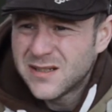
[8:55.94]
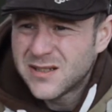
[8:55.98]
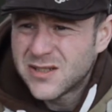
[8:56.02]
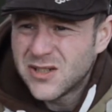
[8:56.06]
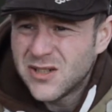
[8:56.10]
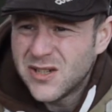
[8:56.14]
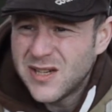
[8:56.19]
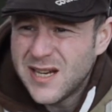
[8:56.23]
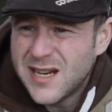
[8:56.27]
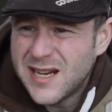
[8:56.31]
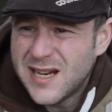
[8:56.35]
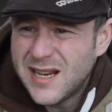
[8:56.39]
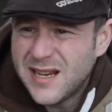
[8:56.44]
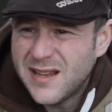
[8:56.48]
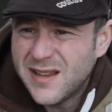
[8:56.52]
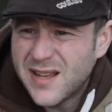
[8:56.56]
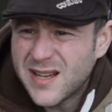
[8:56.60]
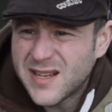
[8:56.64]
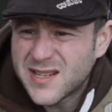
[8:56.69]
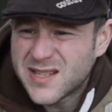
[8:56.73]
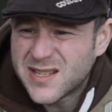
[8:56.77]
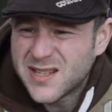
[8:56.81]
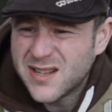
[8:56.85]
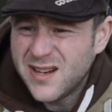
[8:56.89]
So yeah,
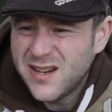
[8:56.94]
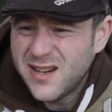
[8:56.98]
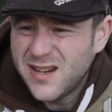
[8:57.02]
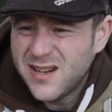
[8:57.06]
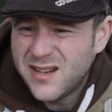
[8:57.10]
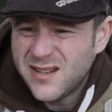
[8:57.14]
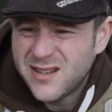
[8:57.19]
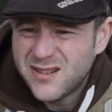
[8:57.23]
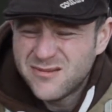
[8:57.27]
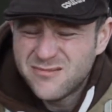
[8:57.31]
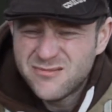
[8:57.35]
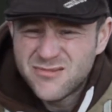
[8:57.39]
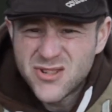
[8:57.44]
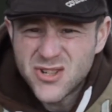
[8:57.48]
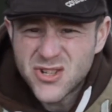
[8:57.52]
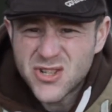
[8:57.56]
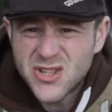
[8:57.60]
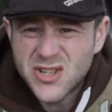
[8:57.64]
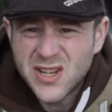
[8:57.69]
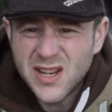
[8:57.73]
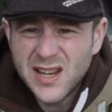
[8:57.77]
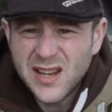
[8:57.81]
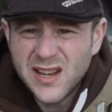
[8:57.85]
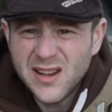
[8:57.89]
that's
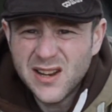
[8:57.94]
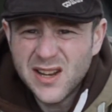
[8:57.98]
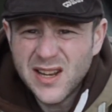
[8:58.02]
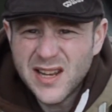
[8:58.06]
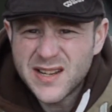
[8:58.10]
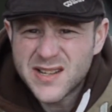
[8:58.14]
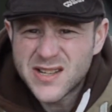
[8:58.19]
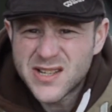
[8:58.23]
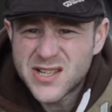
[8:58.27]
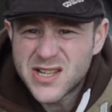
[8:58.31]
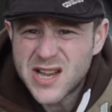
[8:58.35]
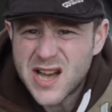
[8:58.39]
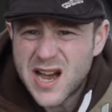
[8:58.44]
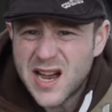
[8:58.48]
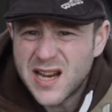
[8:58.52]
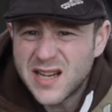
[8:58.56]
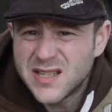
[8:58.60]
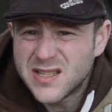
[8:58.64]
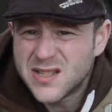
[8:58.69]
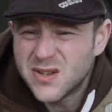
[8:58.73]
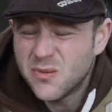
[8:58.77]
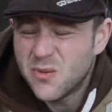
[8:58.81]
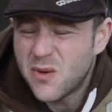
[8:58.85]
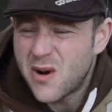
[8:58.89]
just a little
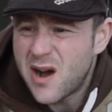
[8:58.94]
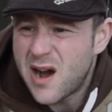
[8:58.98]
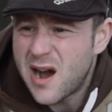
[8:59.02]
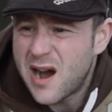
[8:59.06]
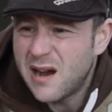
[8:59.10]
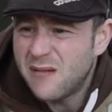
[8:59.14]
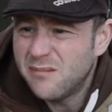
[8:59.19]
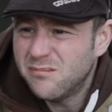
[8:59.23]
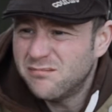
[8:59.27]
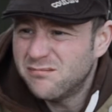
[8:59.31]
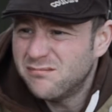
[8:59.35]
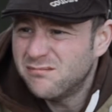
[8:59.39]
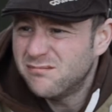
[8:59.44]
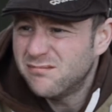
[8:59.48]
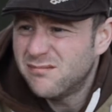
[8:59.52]
insight to what I'm